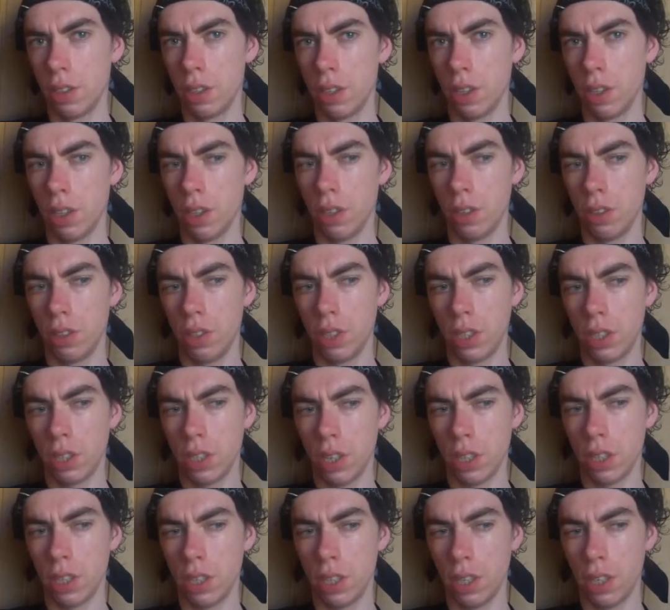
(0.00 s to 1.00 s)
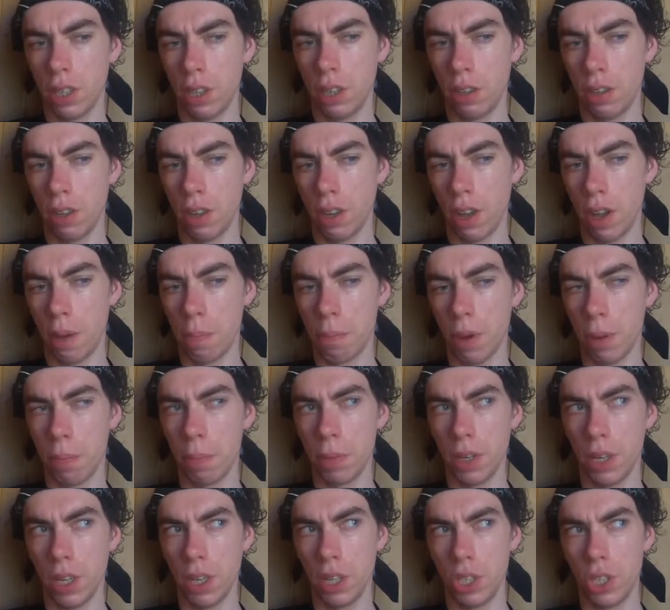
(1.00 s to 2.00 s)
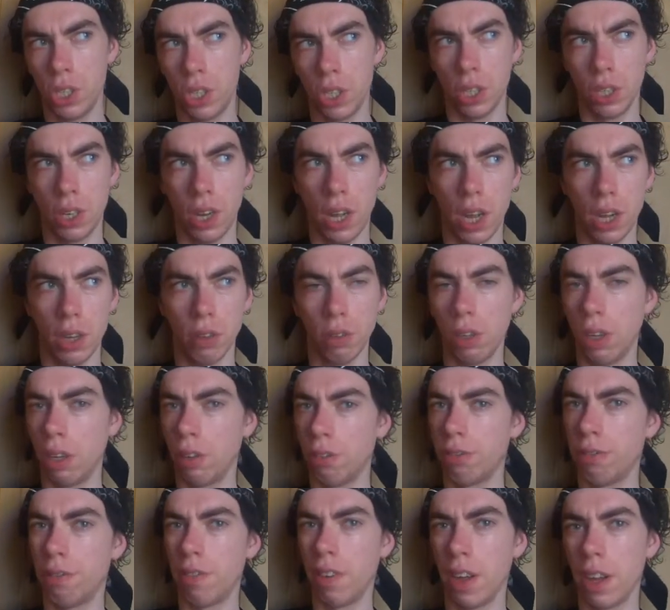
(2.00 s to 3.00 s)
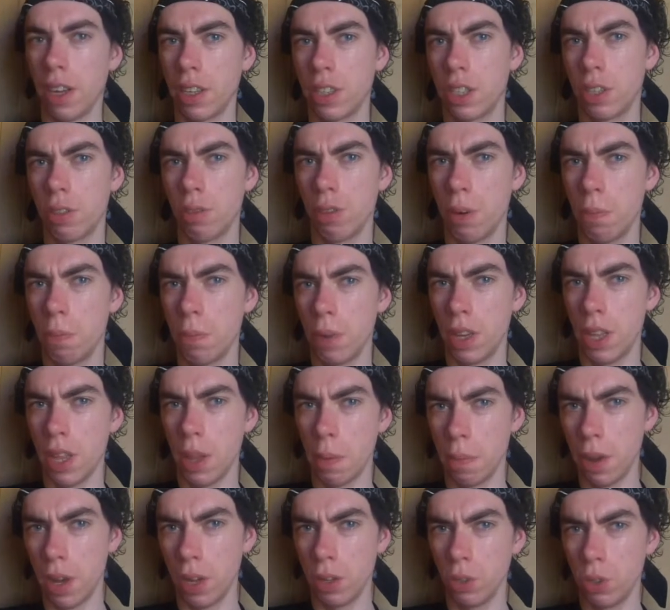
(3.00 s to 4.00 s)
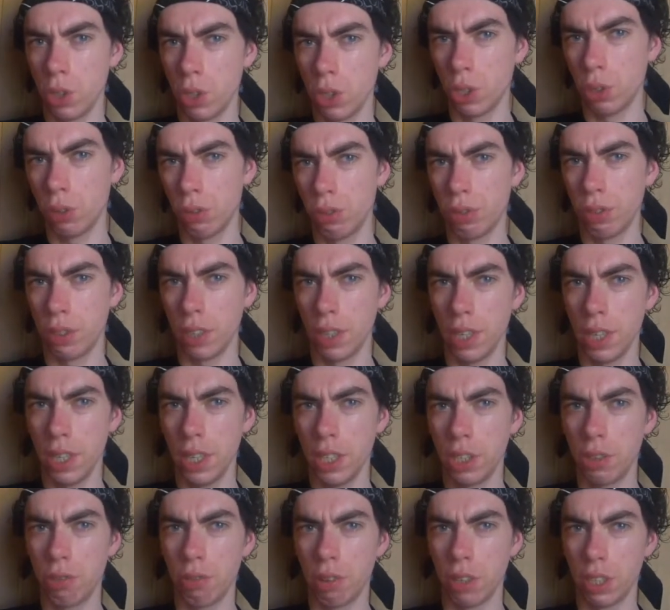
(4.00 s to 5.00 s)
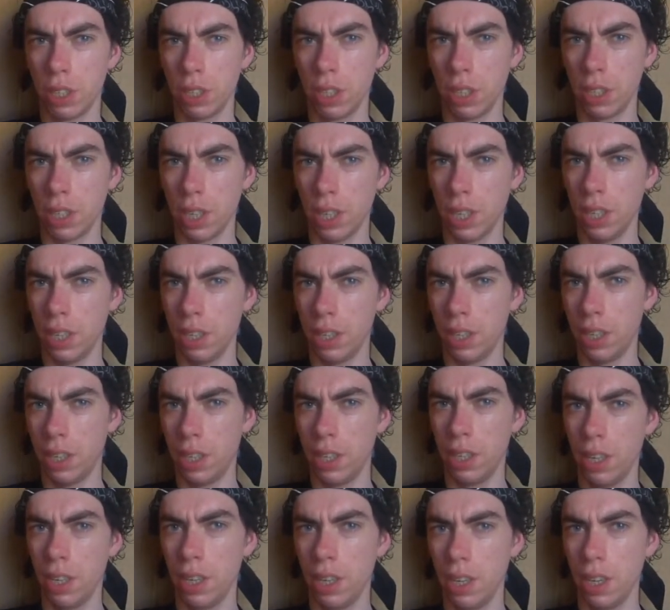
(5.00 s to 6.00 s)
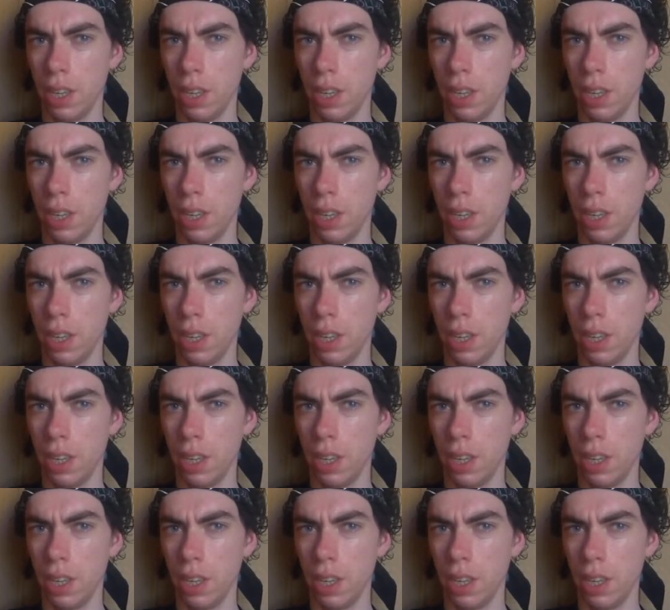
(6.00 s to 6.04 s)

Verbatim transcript: a disgusting abomination. How have extremely amounts of interested in the